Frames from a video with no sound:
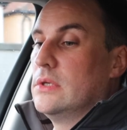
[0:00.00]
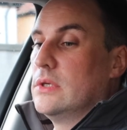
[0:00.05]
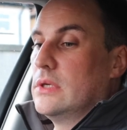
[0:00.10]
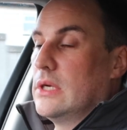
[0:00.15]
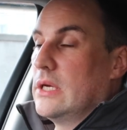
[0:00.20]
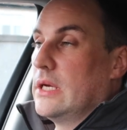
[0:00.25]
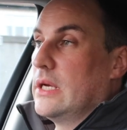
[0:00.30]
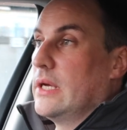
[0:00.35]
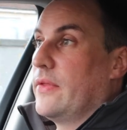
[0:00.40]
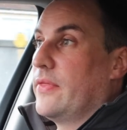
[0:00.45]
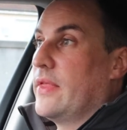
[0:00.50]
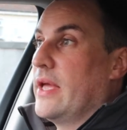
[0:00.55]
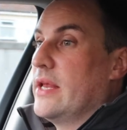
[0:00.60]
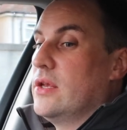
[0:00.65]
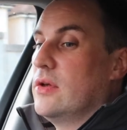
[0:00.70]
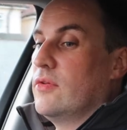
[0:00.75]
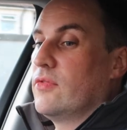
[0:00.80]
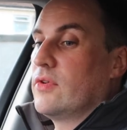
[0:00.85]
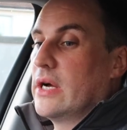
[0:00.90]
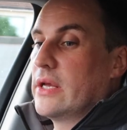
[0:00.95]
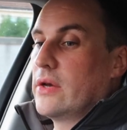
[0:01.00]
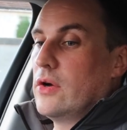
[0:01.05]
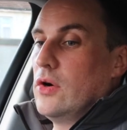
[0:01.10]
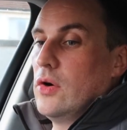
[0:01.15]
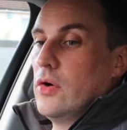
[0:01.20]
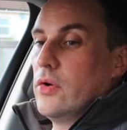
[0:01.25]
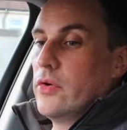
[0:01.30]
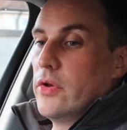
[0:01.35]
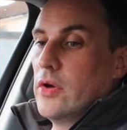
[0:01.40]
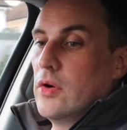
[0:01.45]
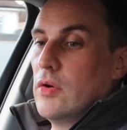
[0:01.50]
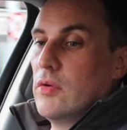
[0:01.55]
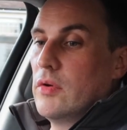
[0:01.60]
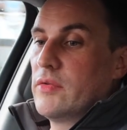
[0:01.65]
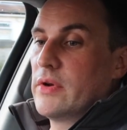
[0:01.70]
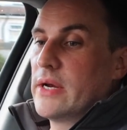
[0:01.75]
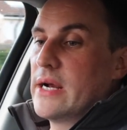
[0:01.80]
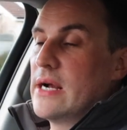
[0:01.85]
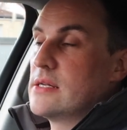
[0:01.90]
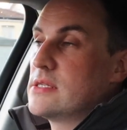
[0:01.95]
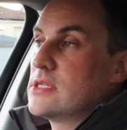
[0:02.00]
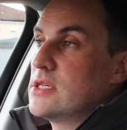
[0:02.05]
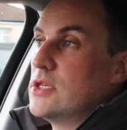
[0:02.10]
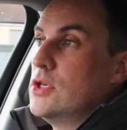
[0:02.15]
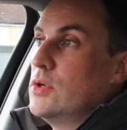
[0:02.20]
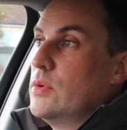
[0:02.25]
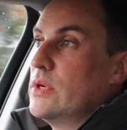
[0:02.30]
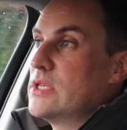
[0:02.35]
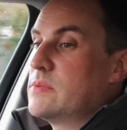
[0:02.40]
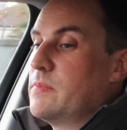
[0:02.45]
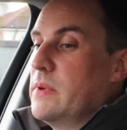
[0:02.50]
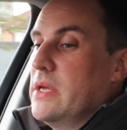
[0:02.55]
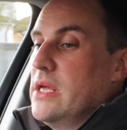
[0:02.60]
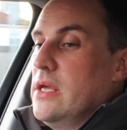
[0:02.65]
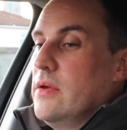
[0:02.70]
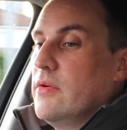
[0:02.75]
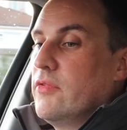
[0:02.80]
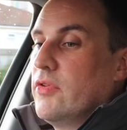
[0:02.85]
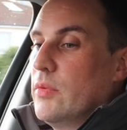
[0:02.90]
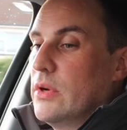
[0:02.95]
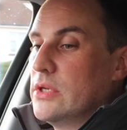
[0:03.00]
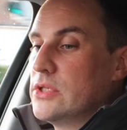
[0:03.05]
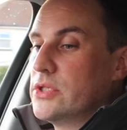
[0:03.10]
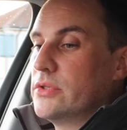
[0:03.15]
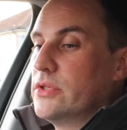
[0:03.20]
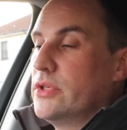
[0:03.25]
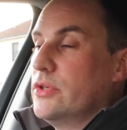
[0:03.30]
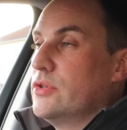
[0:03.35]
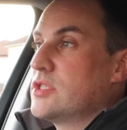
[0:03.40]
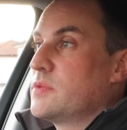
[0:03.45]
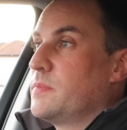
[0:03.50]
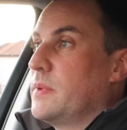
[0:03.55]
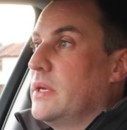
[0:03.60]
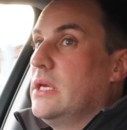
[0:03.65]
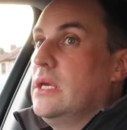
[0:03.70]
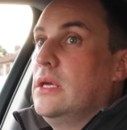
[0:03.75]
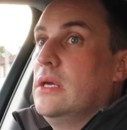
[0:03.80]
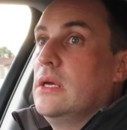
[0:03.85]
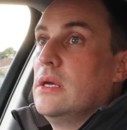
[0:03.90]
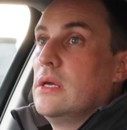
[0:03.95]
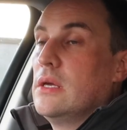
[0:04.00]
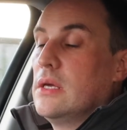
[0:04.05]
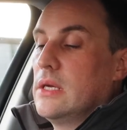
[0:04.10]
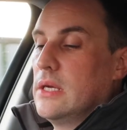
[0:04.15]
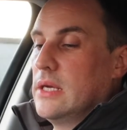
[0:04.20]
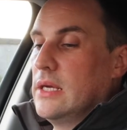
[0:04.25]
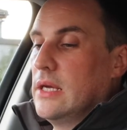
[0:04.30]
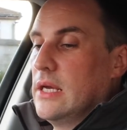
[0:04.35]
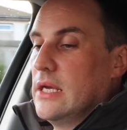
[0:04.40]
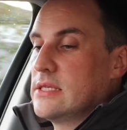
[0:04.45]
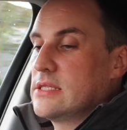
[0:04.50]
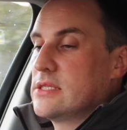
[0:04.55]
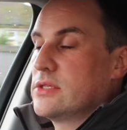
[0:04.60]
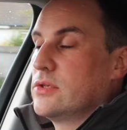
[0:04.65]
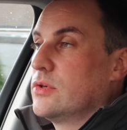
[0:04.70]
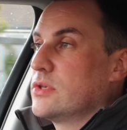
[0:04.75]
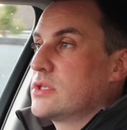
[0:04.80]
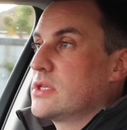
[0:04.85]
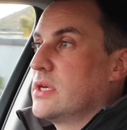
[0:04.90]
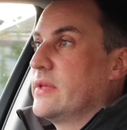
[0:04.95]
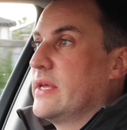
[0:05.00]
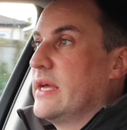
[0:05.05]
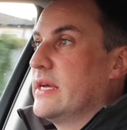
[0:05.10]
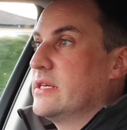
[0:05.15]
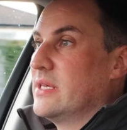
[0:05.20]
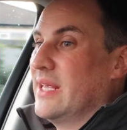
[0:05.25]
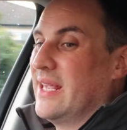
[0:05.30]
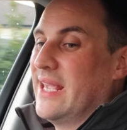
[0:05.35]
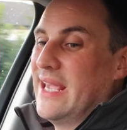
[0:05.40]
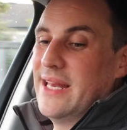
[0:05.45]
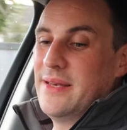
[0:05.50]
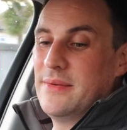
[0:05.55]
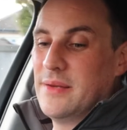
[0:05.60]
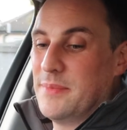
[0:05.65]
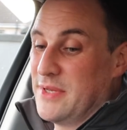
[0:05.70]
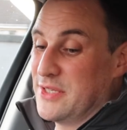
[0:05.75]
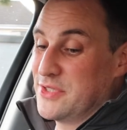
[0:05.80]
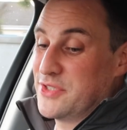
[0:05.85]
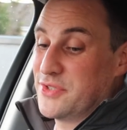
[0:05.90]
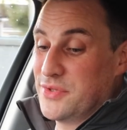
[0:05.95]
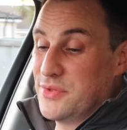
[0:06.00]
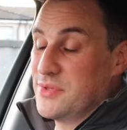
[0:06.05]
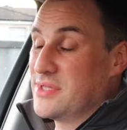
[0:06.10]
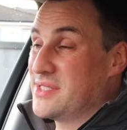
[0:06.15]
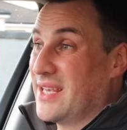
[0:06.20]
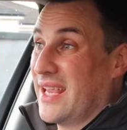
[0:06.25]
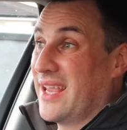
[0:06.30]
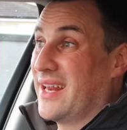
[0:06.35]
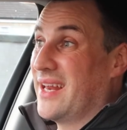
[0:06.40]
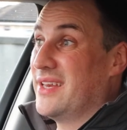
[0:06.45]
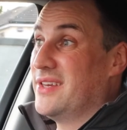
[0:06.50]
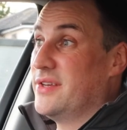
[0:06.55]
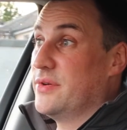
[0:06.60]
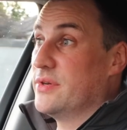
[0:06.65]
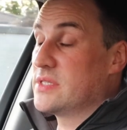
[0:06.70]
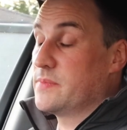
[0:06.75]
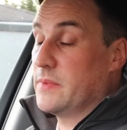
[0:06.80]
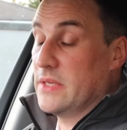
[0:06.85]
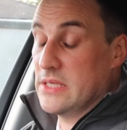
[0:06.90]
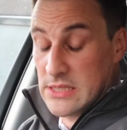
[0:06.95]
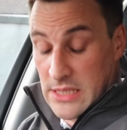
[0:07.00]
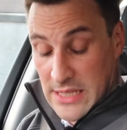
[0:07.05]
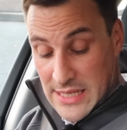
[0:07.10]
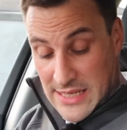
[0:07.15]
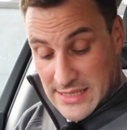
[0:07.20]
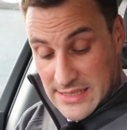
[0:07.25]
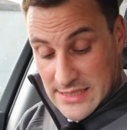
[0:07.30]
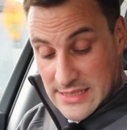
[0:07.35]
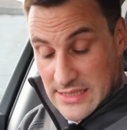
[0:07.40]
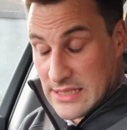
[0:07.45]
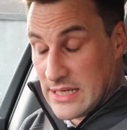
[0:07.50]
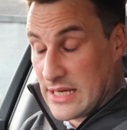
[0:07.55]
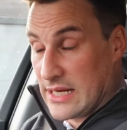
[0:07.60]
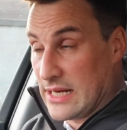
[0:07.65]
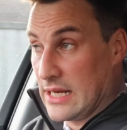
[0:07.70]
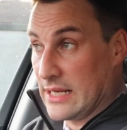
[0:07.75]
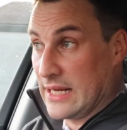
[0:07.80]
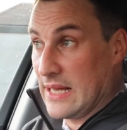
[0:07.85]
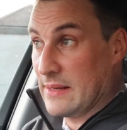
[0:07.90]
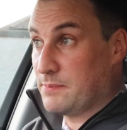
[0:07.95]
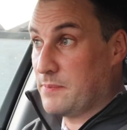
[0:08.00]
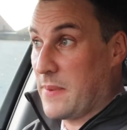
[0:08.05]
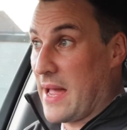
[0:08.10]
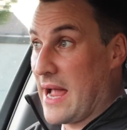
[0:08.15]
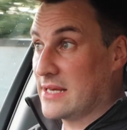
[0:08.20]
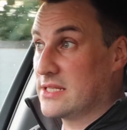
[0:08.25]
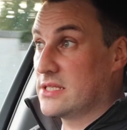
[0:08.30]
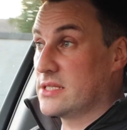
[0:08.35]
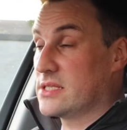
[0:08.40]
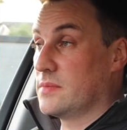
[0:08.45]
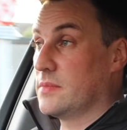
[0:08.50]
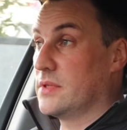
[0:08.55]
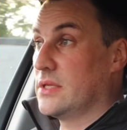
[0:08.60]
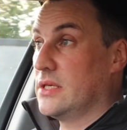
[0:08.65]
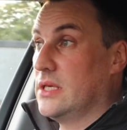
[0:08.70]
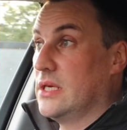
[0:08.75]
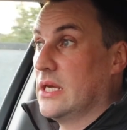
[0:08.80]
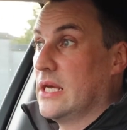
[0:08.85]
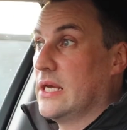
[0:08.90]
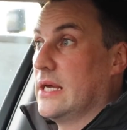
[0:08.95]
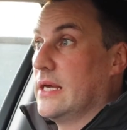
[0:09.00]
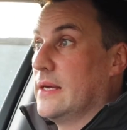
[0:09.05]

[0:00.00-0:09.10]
Then you've got audio with regards to USB, if you want your USB. A source on that. Again, I'm not sure who's sticking in USBs, and I'll get back to some of the